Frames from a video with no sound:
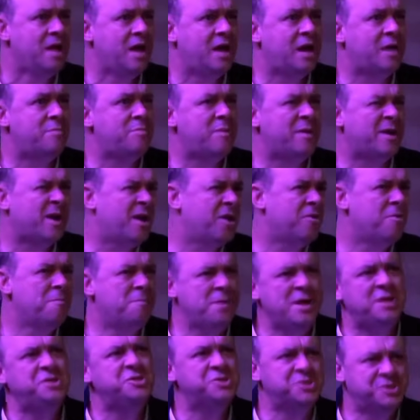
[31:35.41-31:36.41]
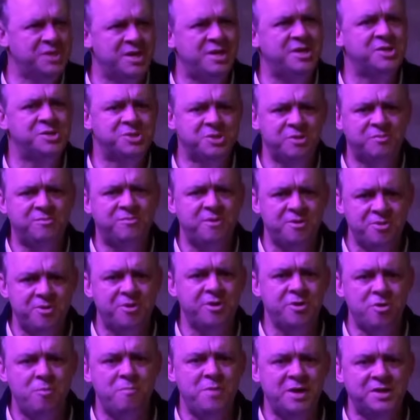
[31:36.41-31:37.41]
And I'm about one hundred pages in, and so far
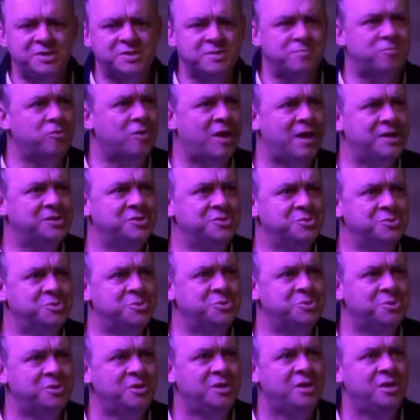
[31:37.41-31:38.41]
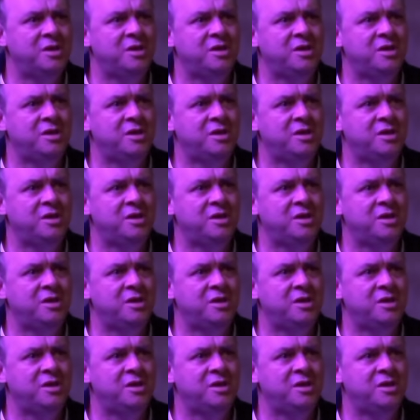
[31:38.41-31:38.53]
there are no big surprises